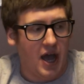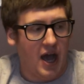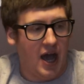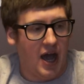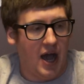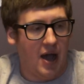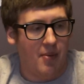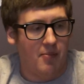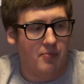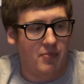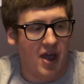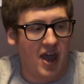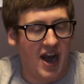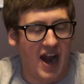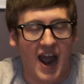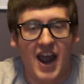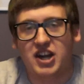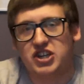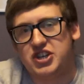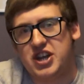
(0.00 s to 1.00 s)
Um,
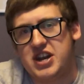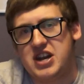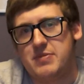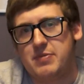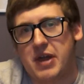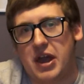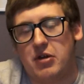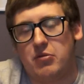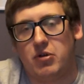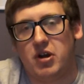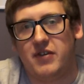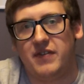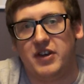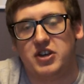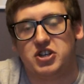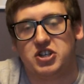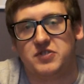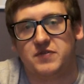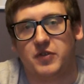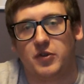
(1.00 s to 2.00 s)
and I actually ended up getting rid of
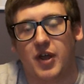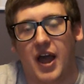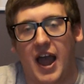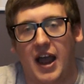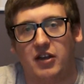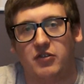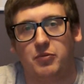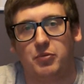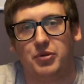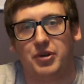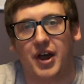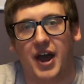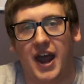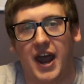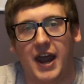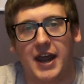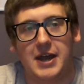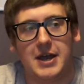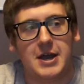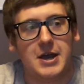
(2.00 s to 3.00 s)
it just for lack of
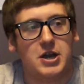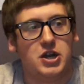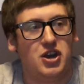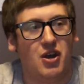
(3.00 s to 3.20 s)
play.